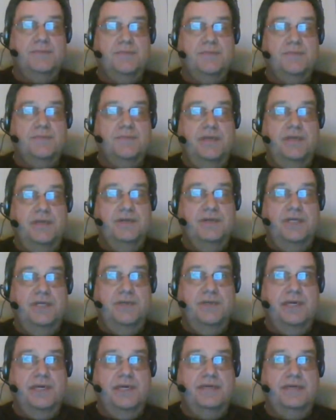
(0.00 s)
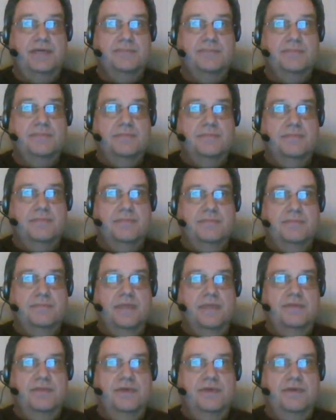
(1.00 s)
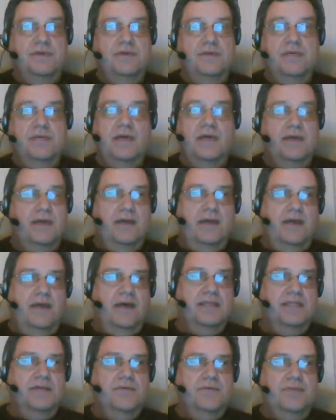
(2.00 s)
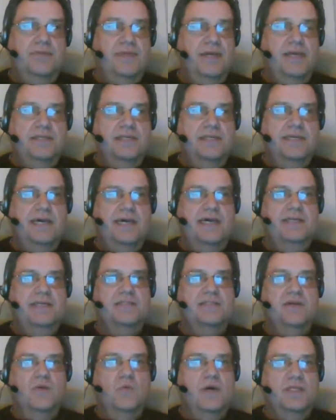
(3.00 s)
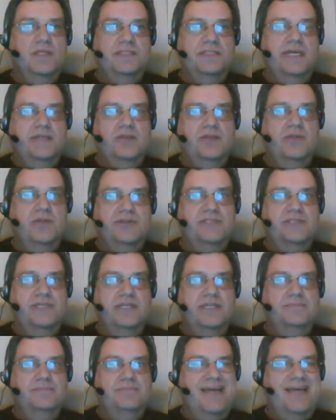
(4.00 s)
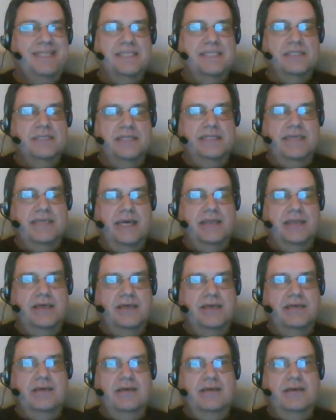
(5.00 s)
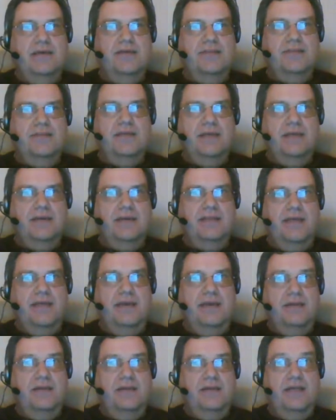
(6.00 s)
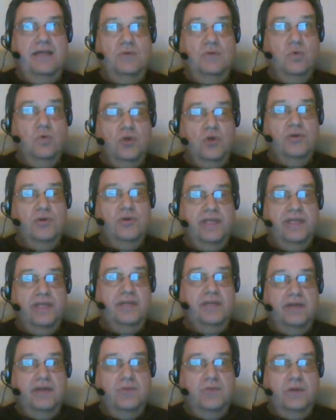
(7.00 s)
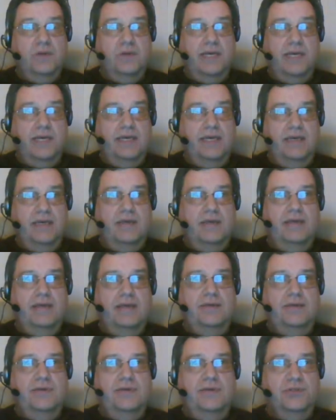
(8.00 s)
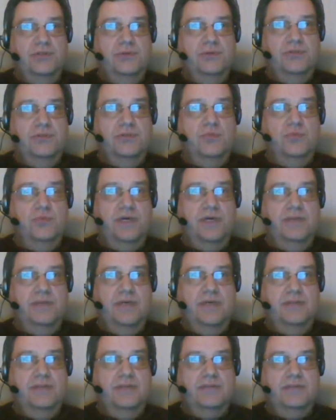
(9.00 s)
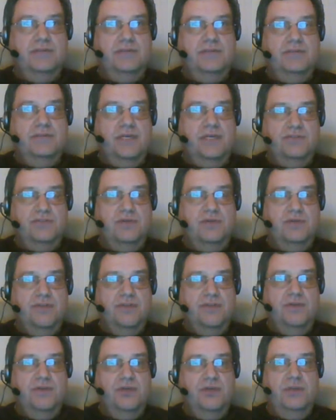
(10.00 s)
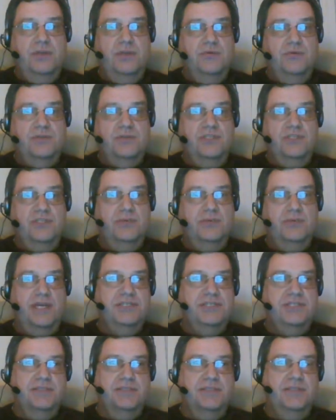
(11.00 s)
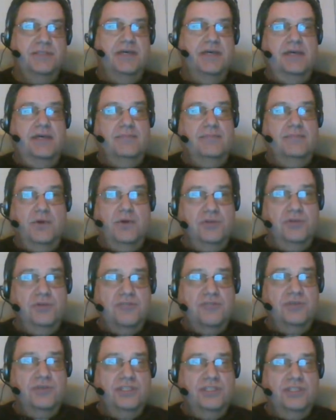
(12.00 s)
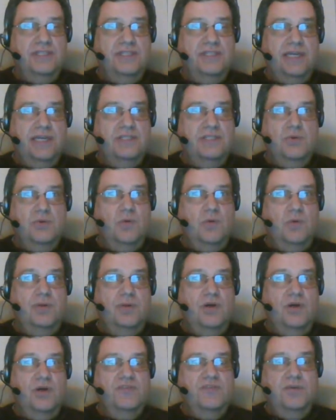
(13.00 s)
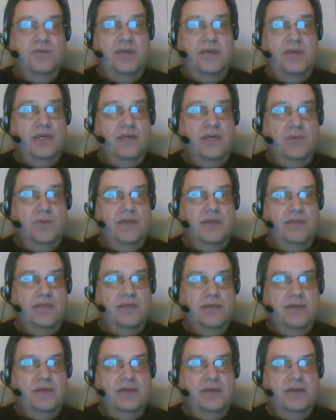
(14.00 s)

absolutely agree with that. I think you get, I don't think it's a case that one technology is better than the other. I think they're they're all good in their own way. You choose the one that's that's right for you in your situation. Most of us stick to what we're most familiar with,